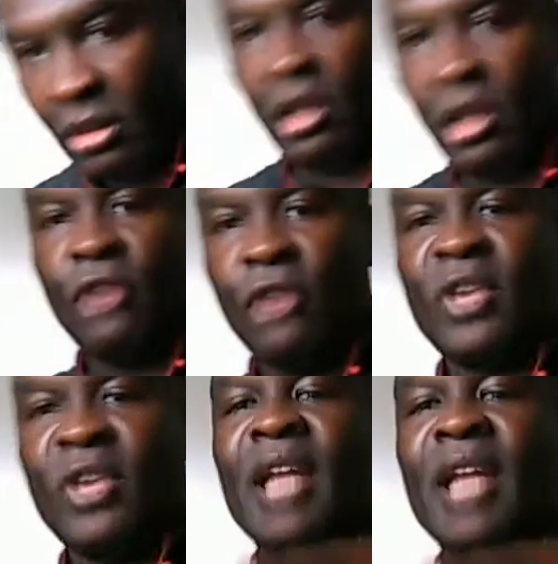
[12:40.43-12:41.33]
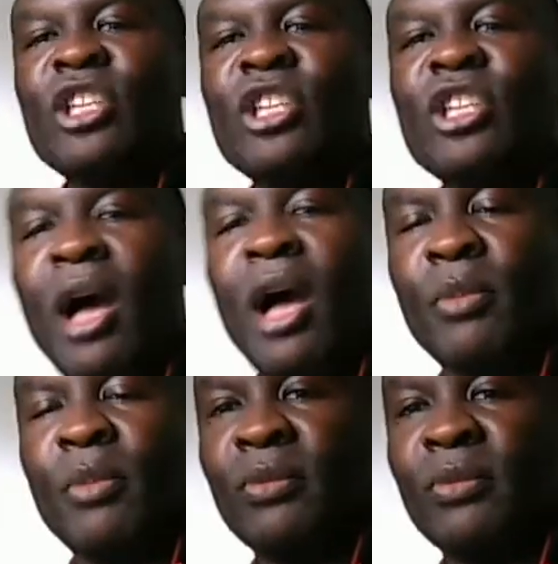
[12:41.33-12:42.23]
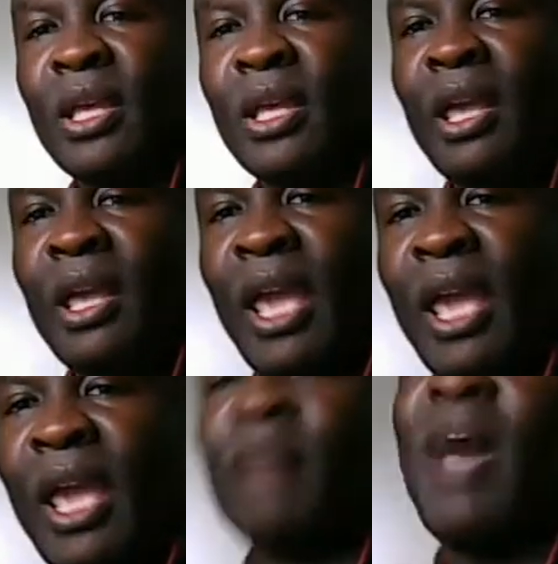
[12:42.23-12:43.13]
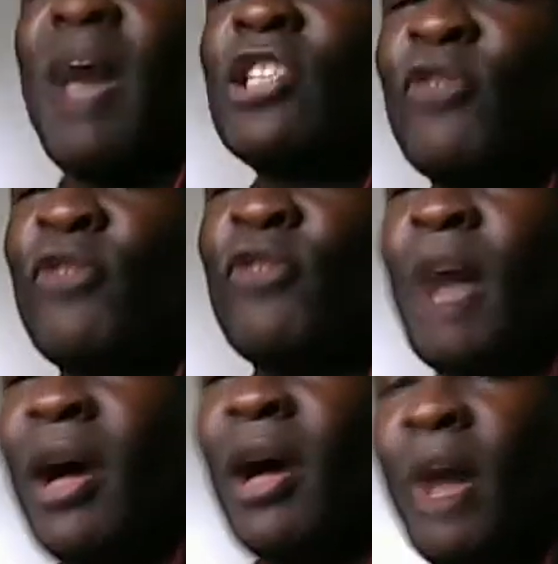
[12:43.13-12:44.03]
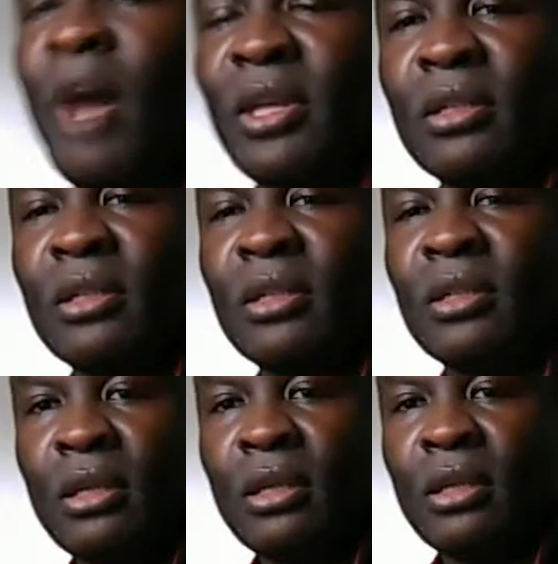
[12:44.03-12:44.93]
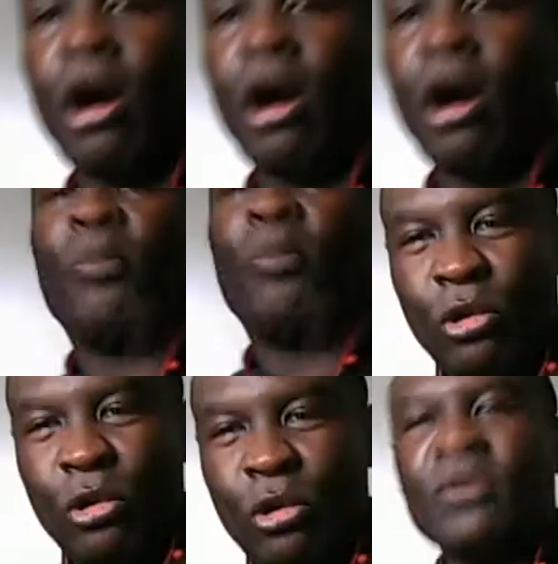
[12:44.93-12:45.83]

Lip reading: if Elijah Muhammad and Master Farah Muhammad approve